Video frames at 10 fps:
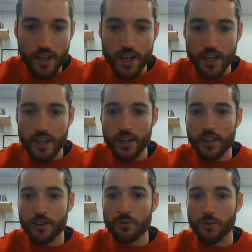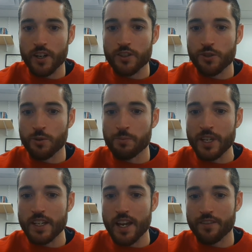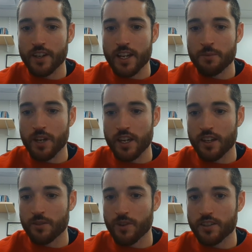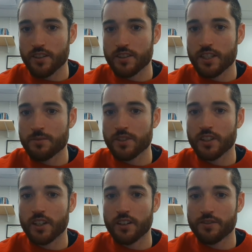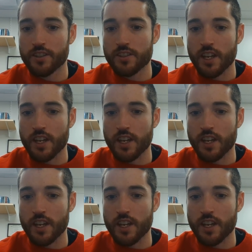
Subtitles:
and ready to beat F&M and the rest of the teams in the conference